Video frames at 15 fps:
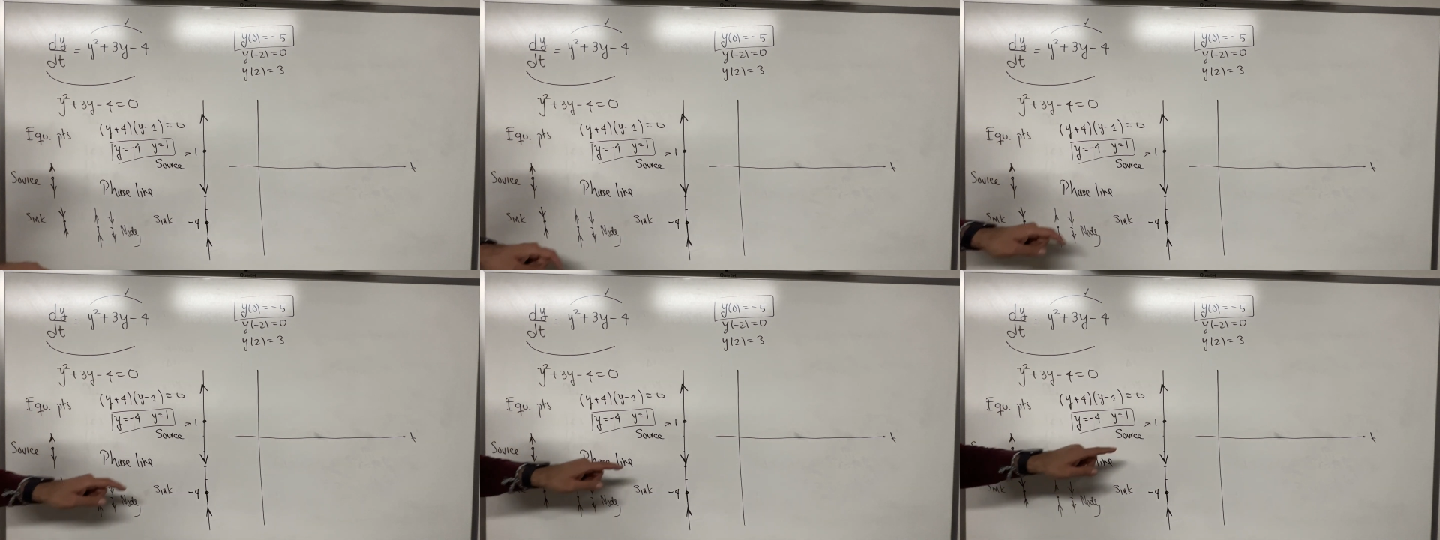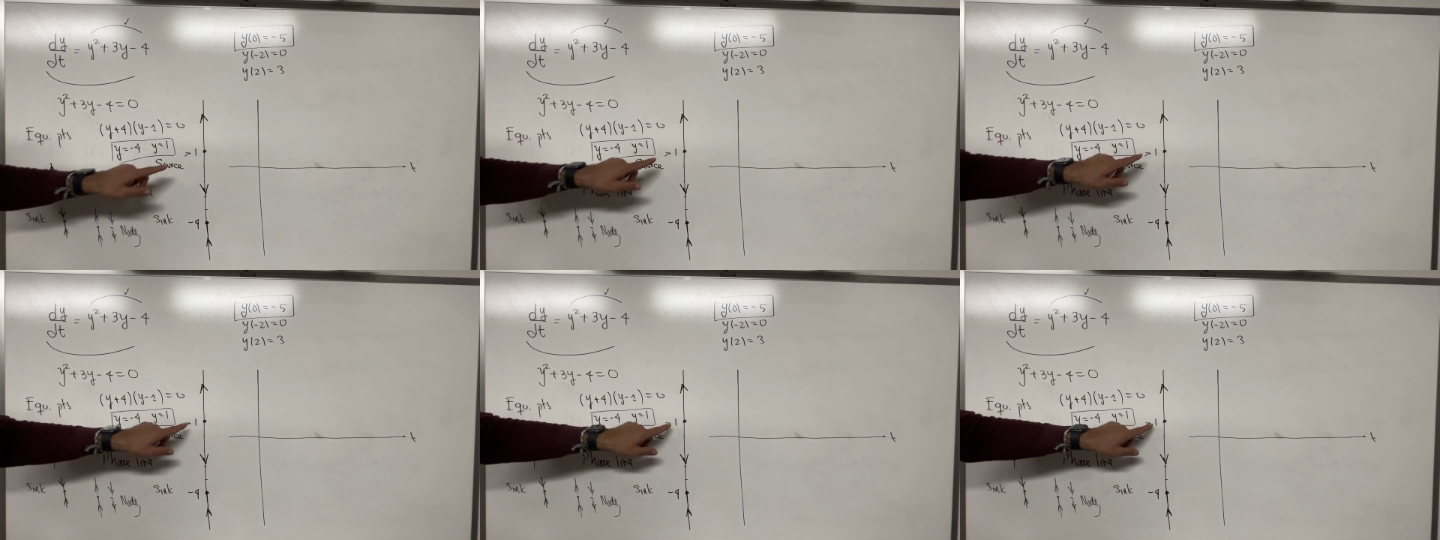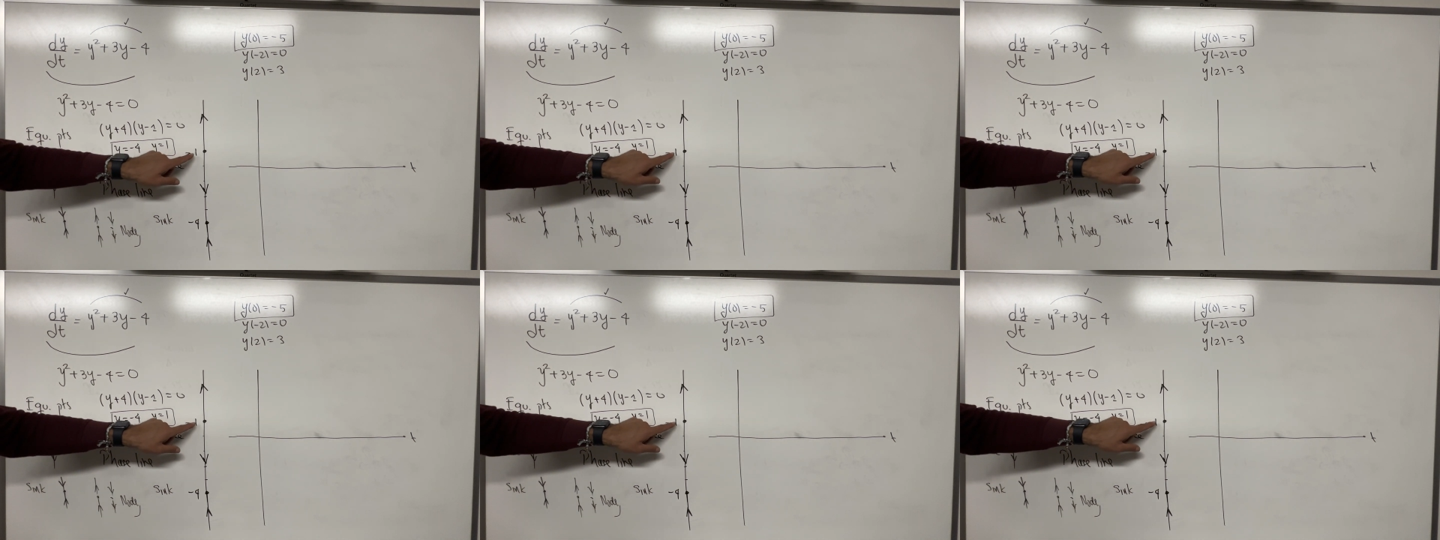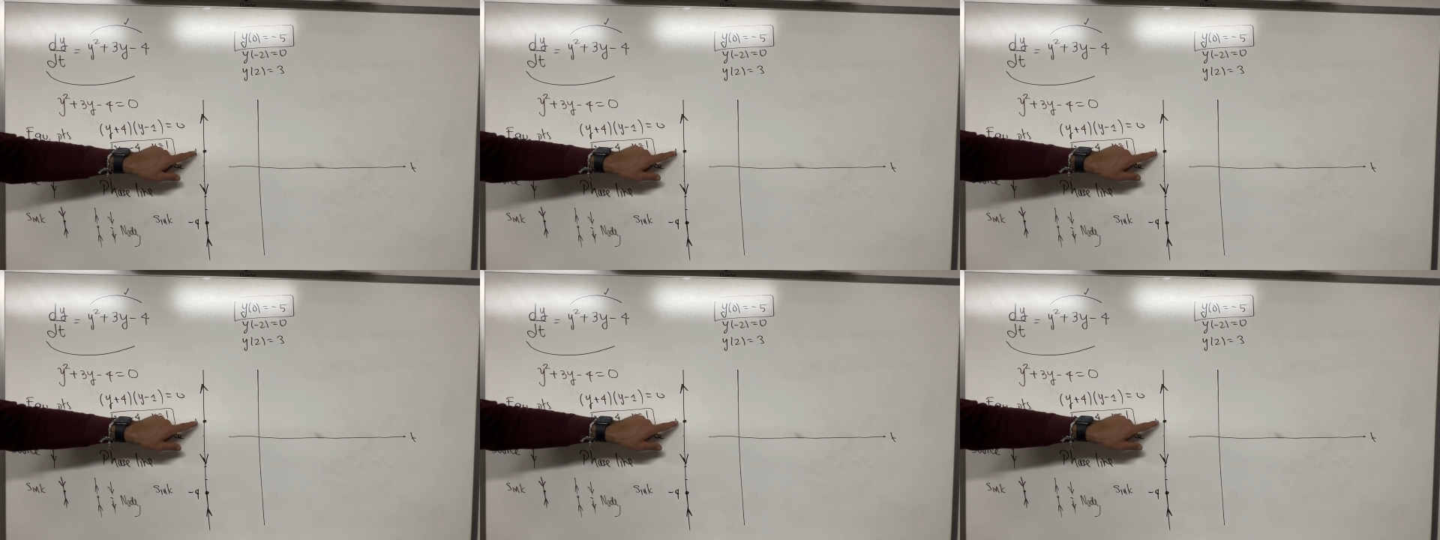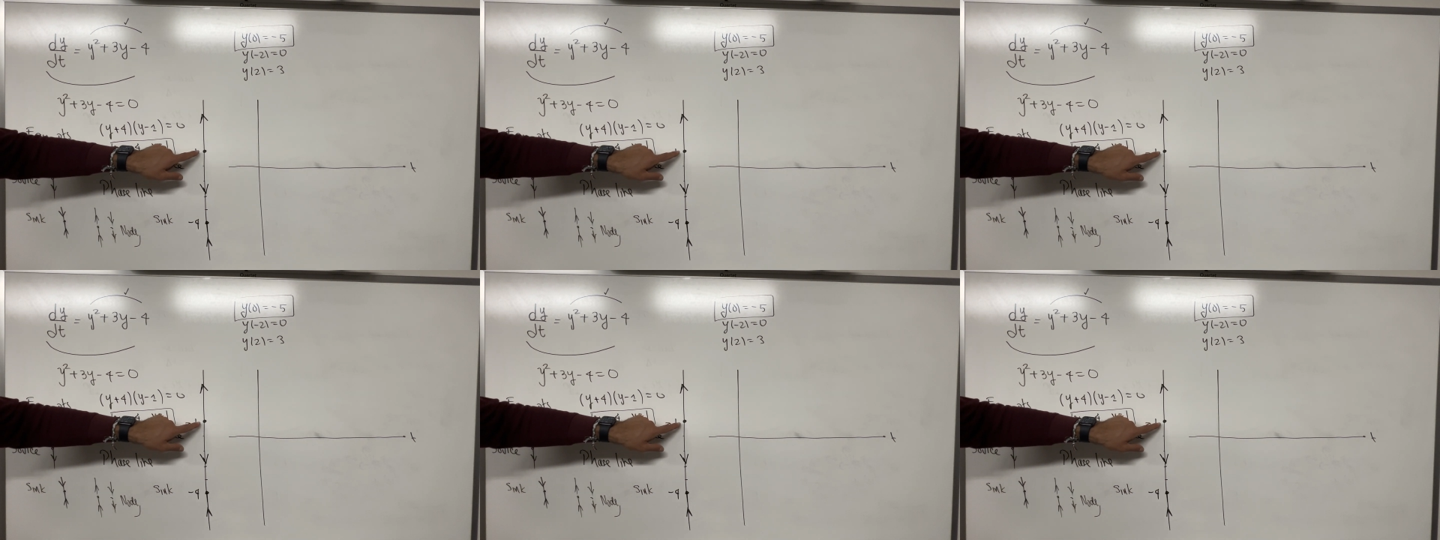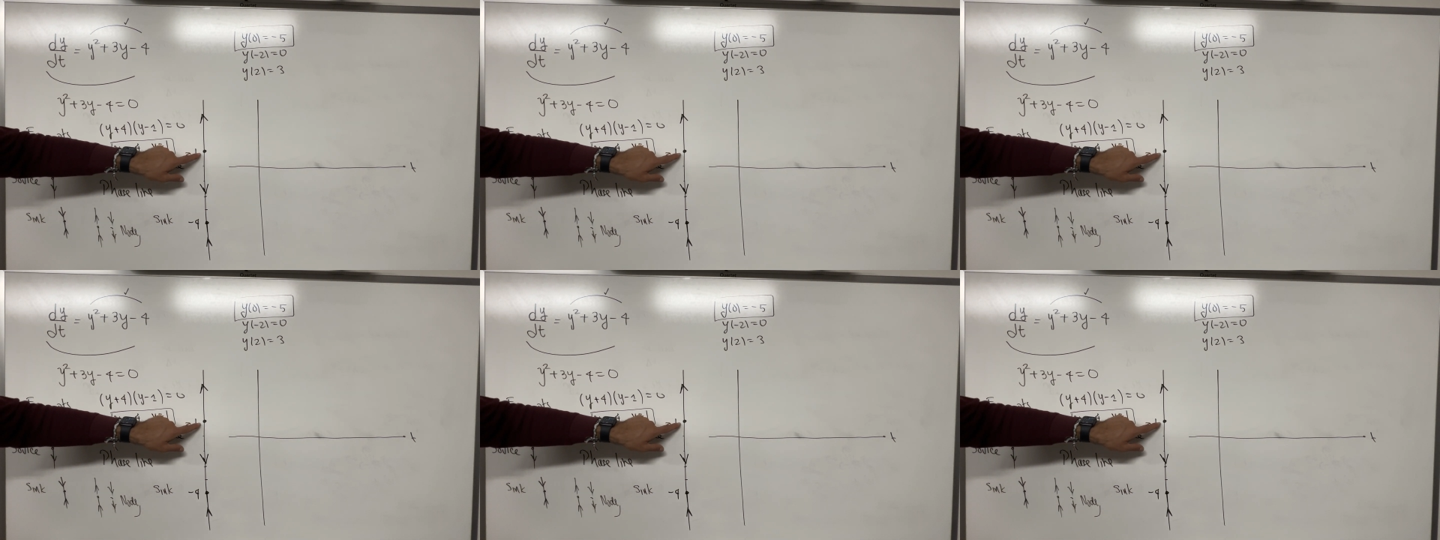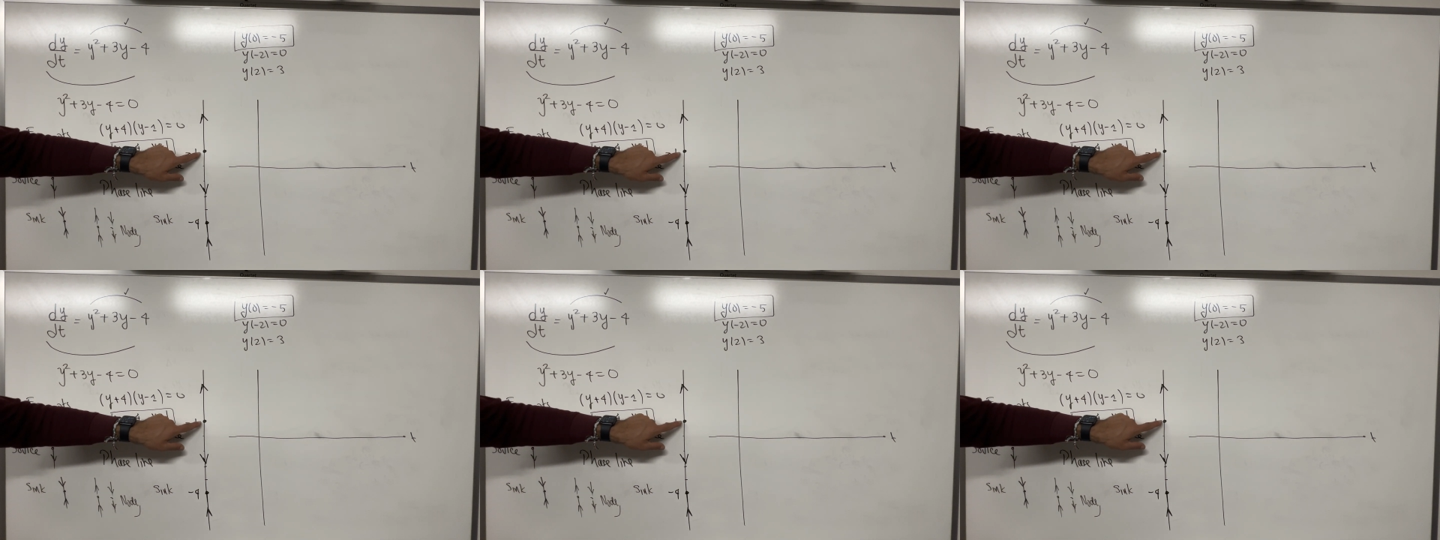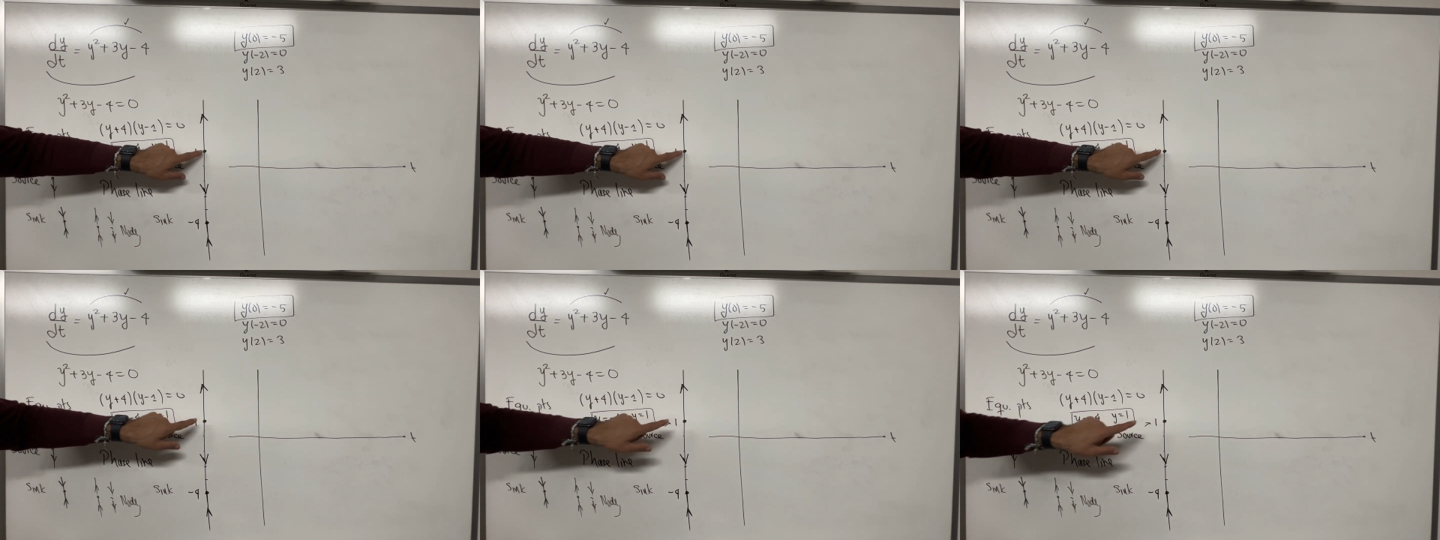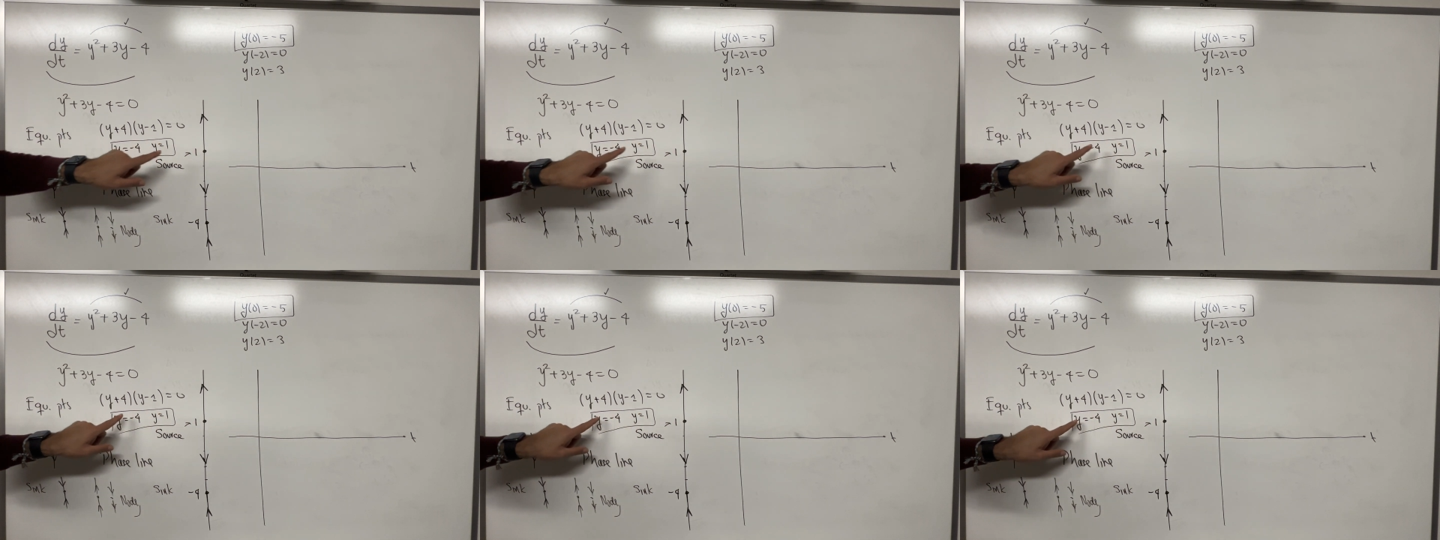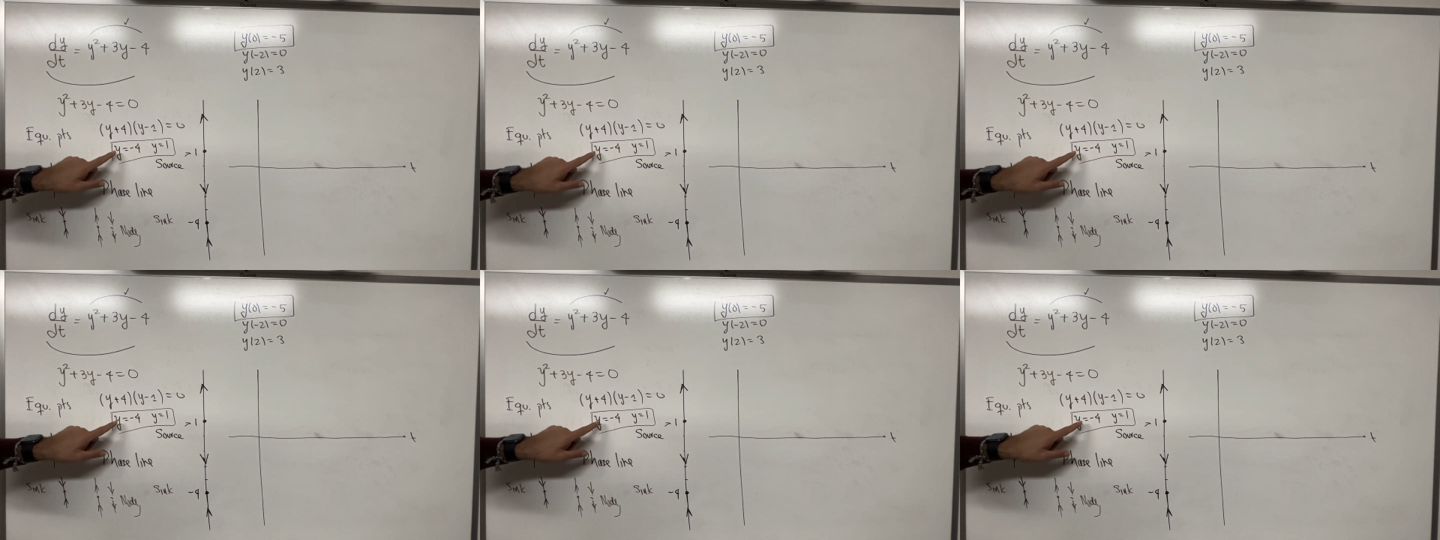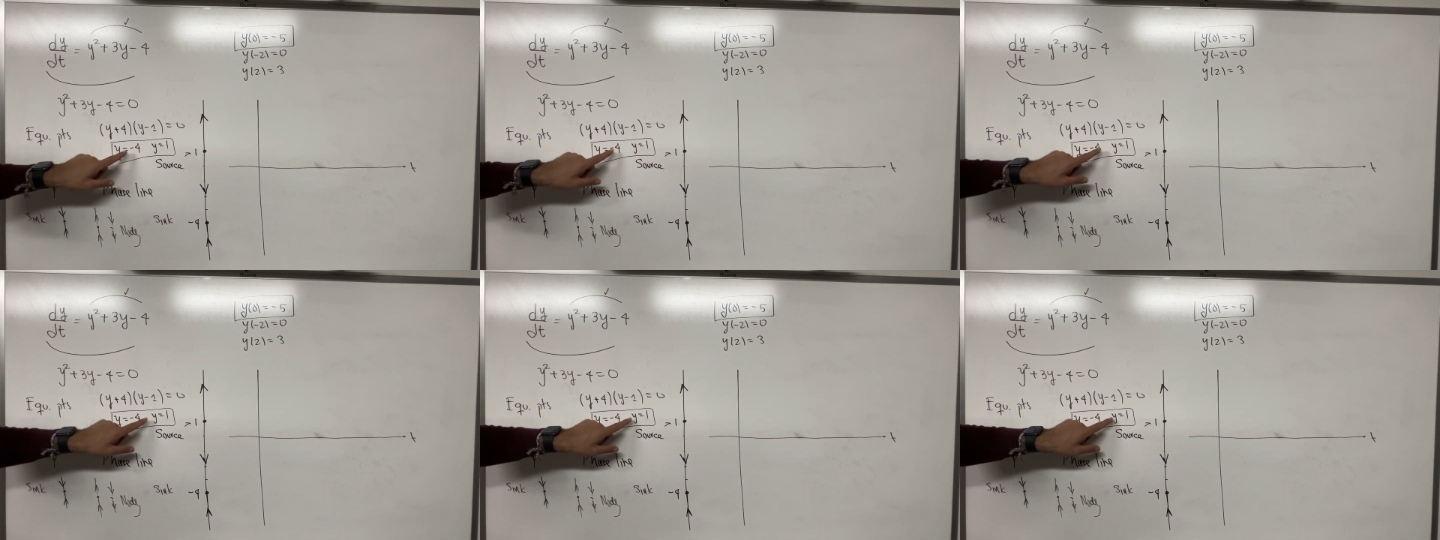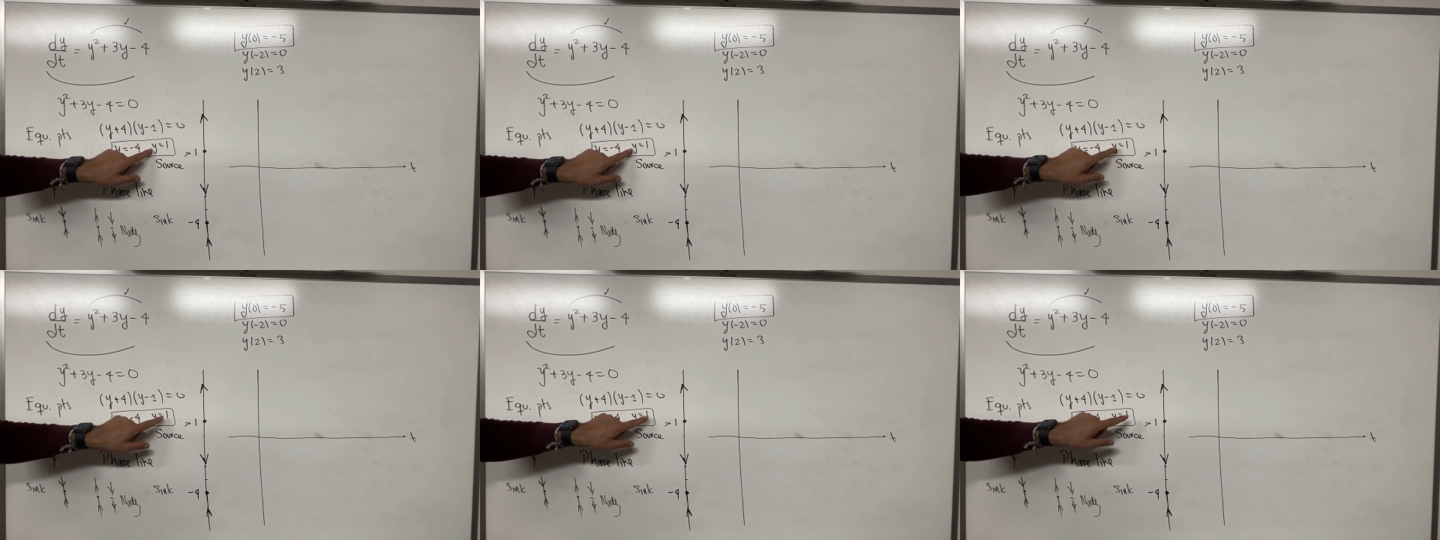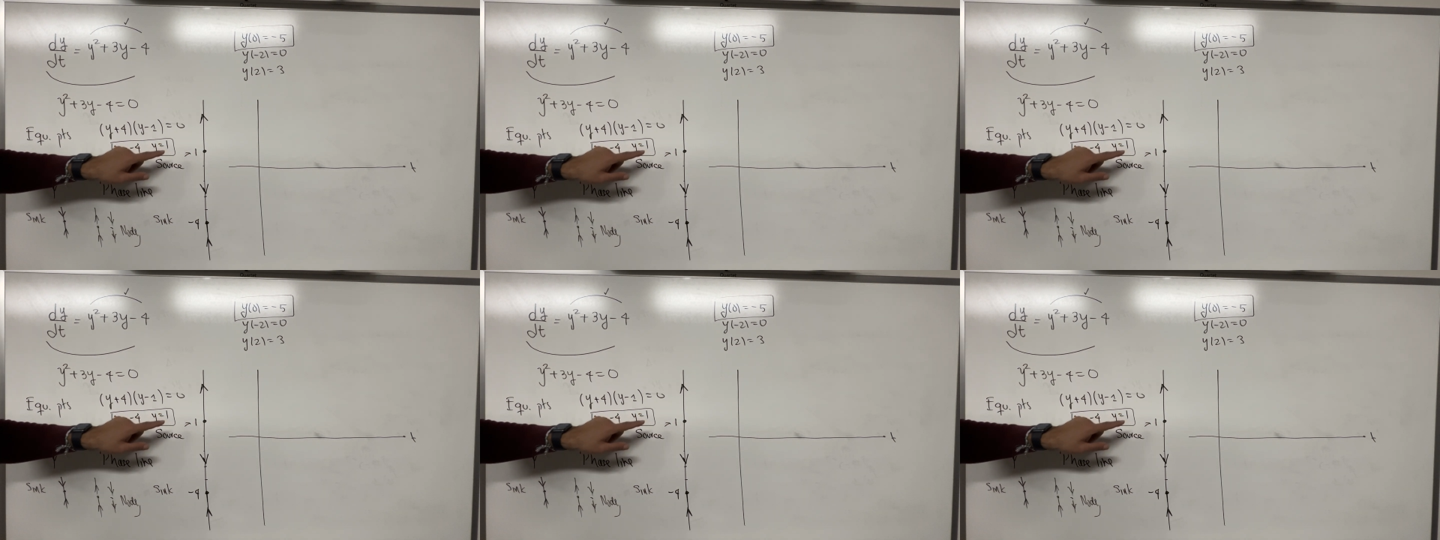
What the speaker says: No face is visible, so there are no lips to read.